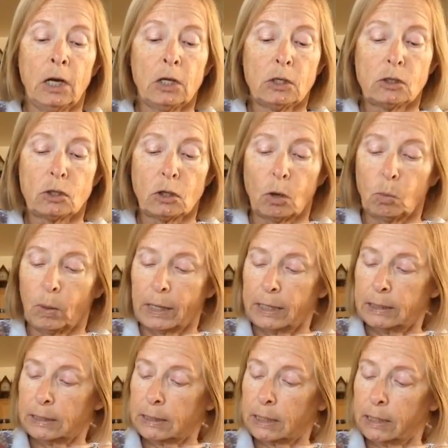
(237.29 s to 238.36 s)
So what I
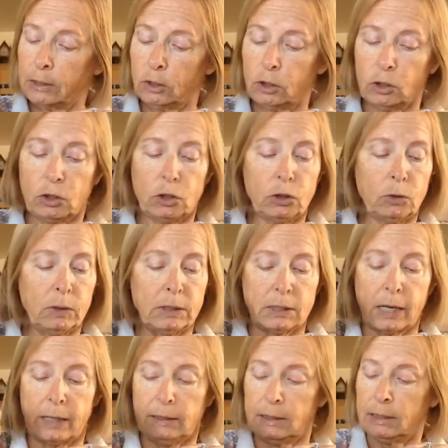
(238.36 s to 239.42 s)
decided to do is
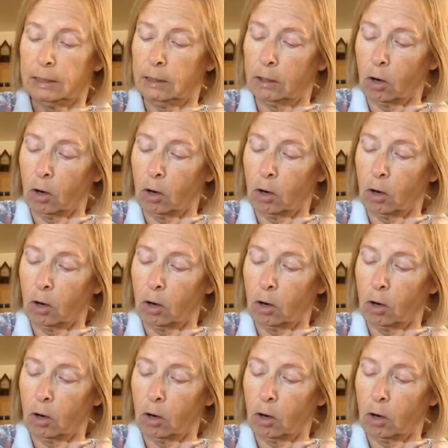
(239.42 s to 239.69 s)
I did